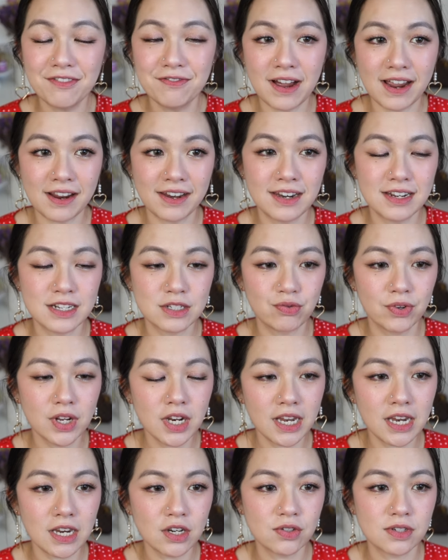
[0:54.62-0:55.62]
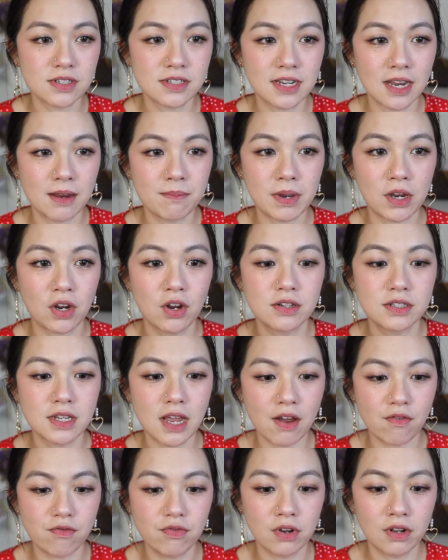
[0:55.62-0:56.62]
find this really interesting because
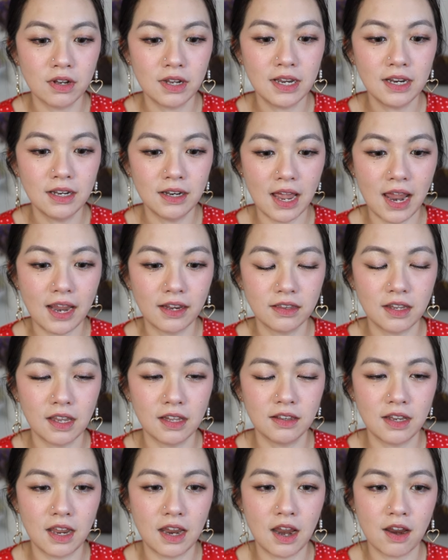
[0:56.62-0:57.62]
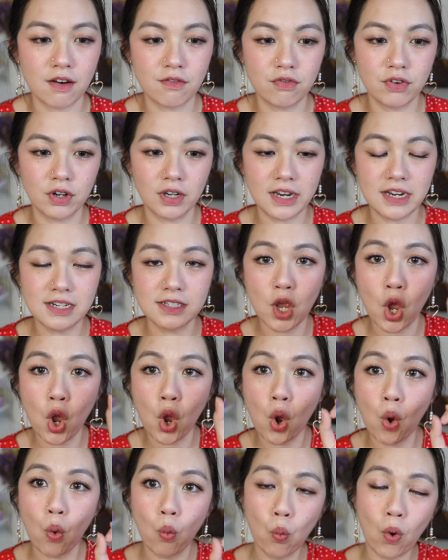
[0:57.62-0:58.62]
I really like that they have released
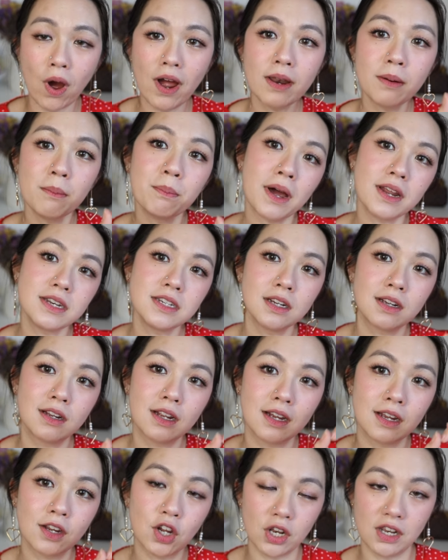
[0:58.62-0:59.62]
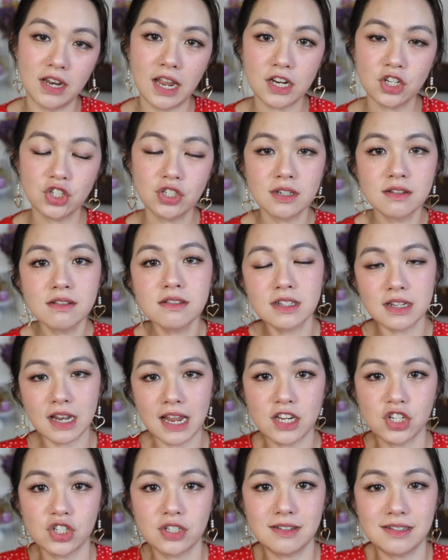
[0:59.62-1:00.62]
one particular collection
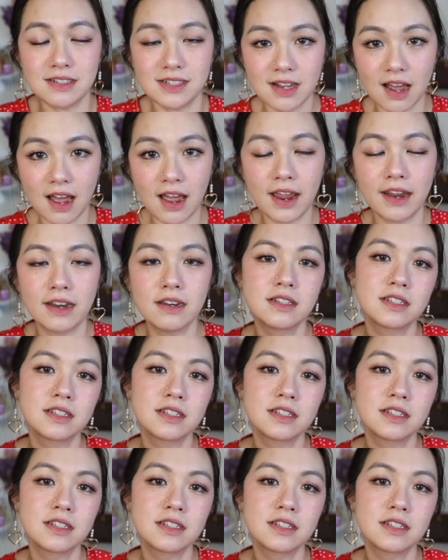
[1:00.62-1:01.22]
slash design